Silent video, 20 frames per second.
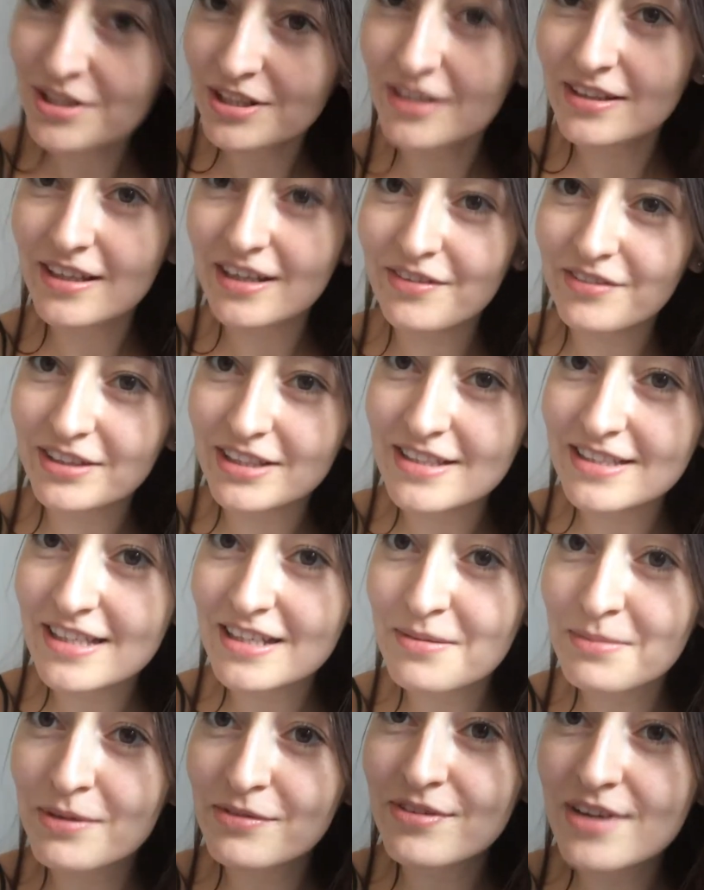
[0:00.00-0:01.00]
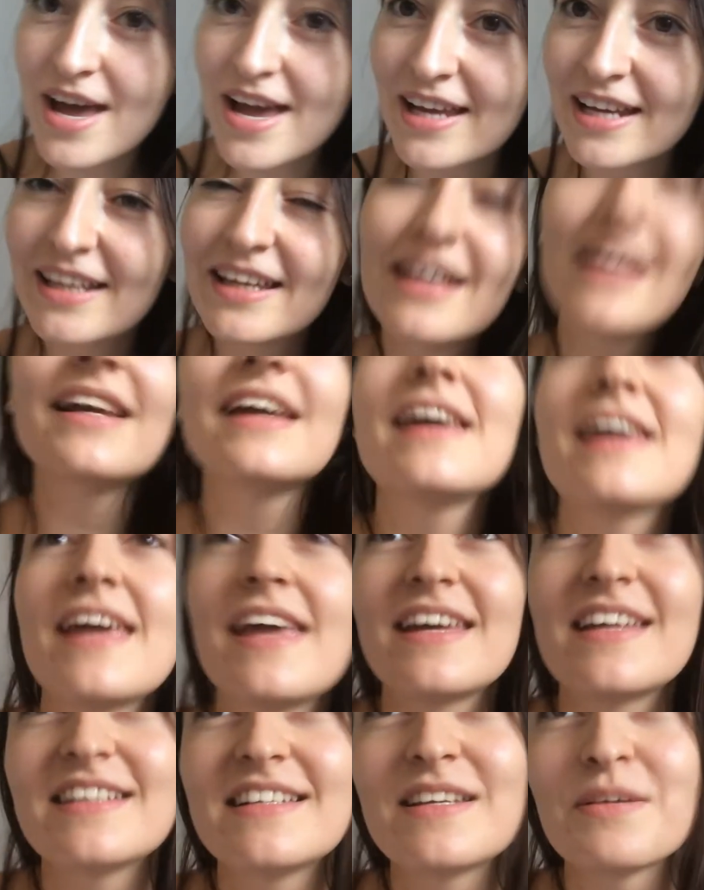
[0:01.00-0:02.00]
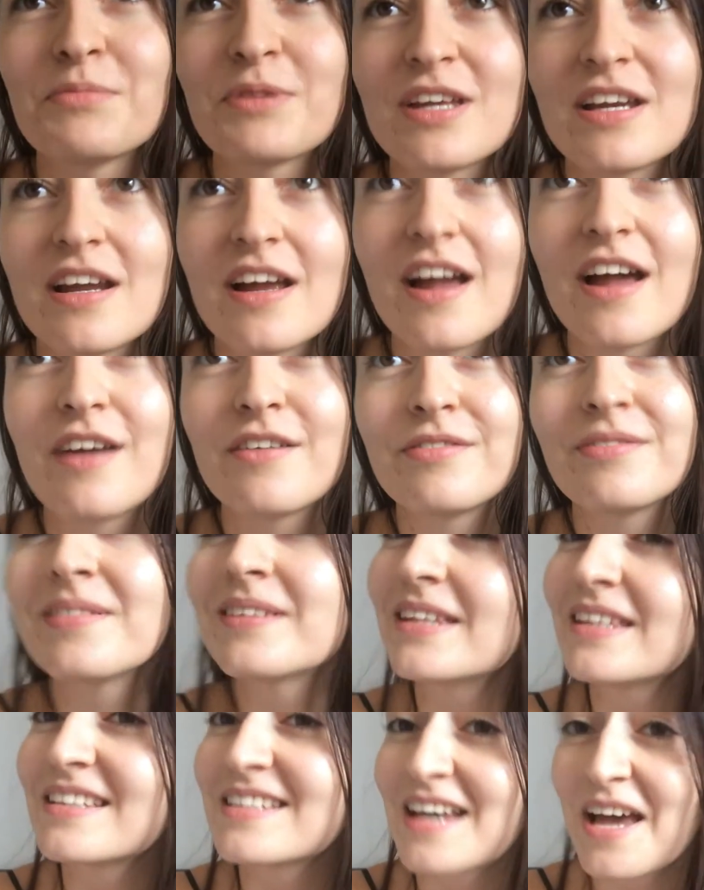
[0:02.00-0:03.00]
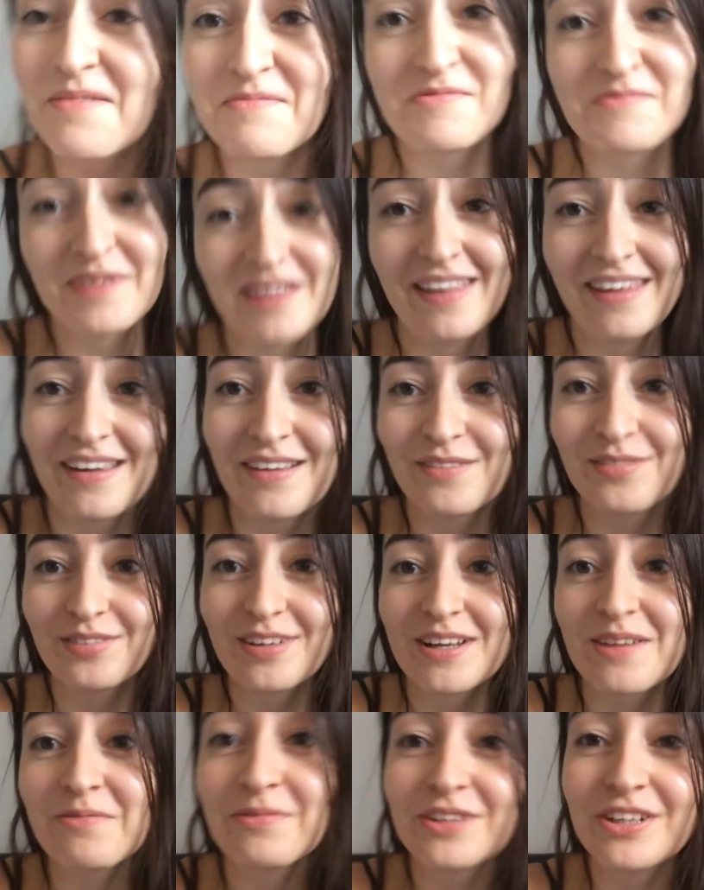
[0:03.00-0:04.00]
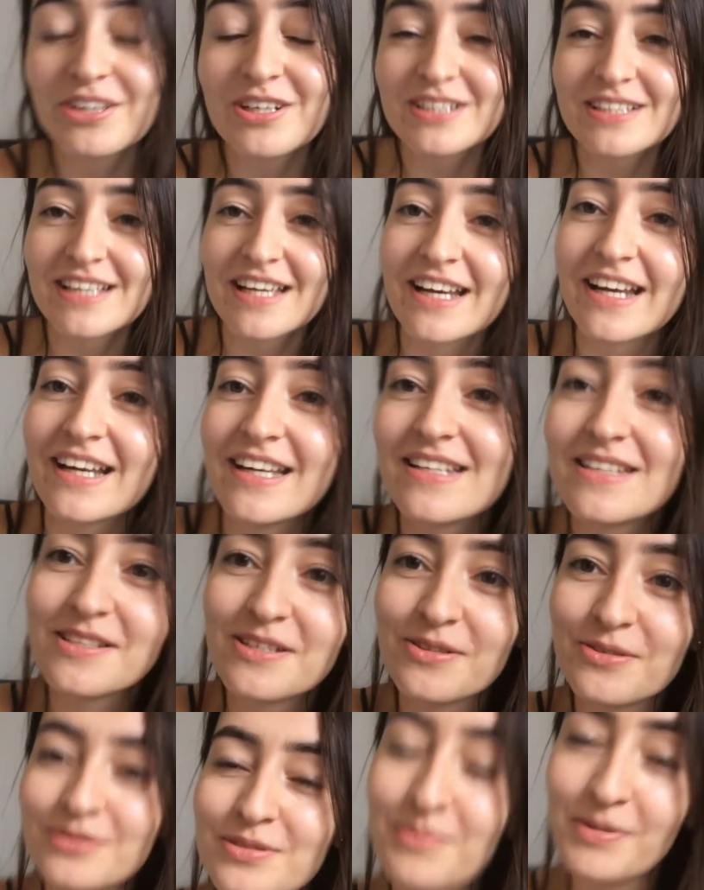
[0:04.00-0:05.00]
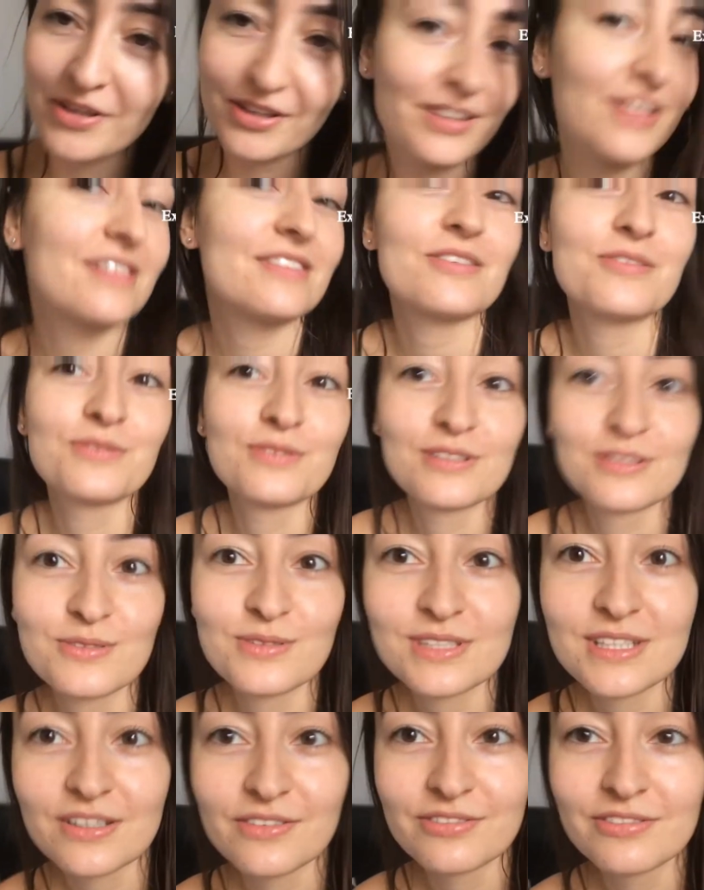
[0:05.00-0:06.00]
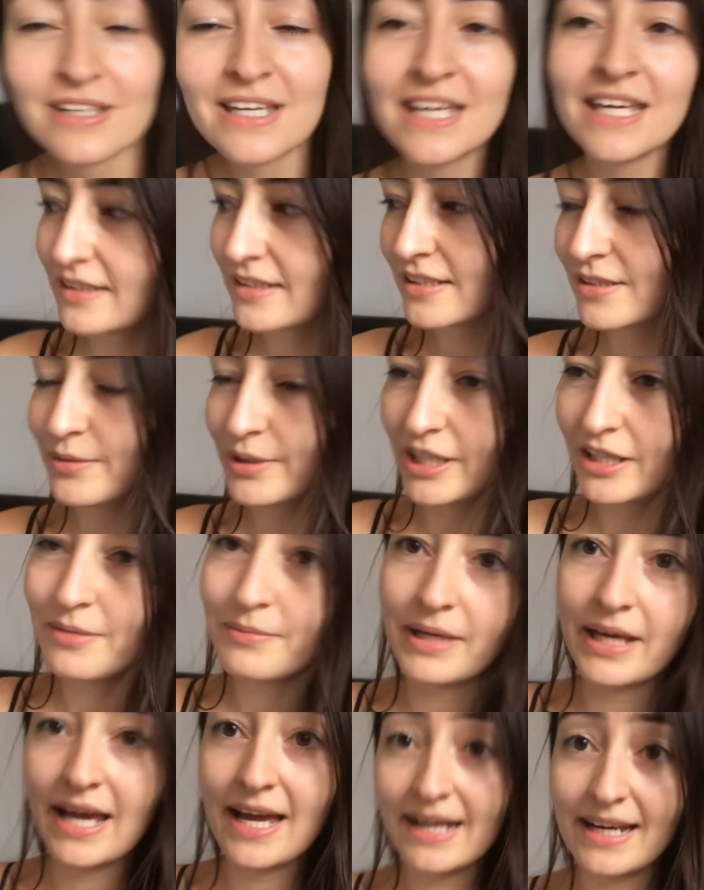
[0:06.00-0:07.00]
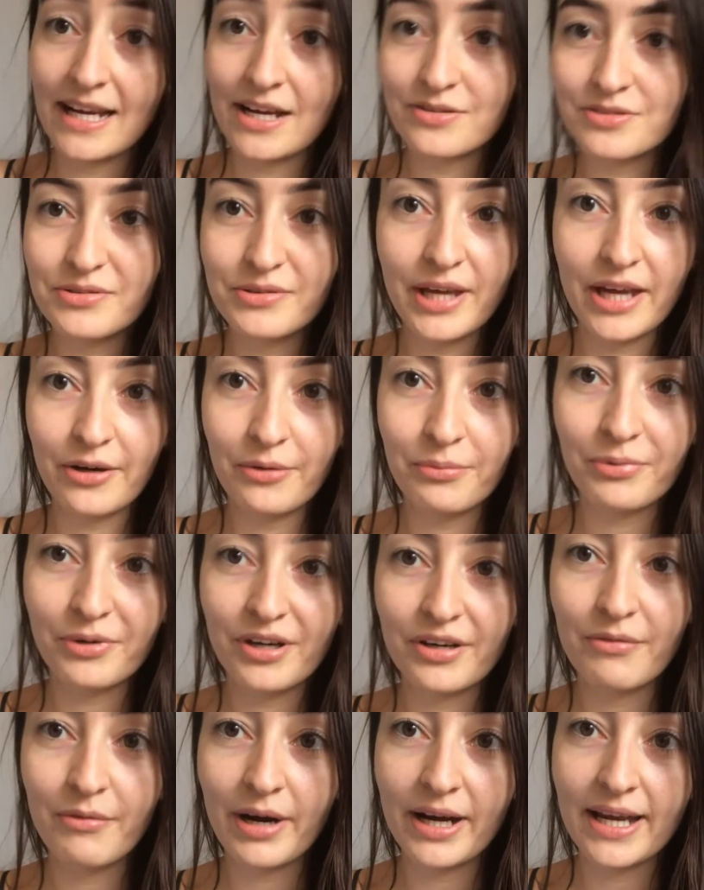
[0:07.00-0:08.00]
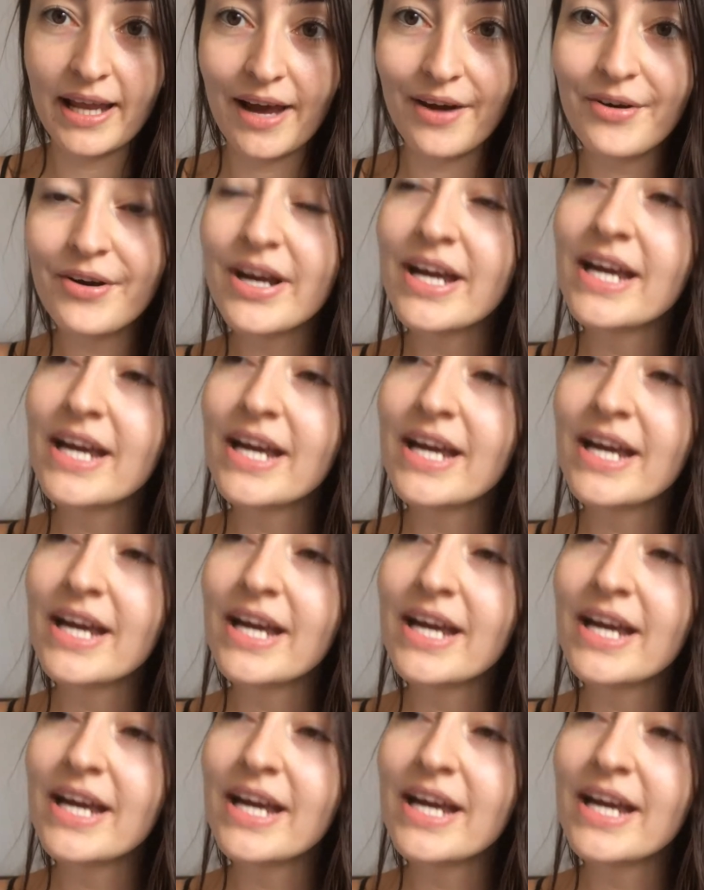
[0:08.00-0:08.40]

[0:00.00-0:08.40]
sure that everything's gonna be fine and I'm gonna have the time of my life and I'm very excited to experience all the new stuff. So we're gonna be heading out to the airport right now.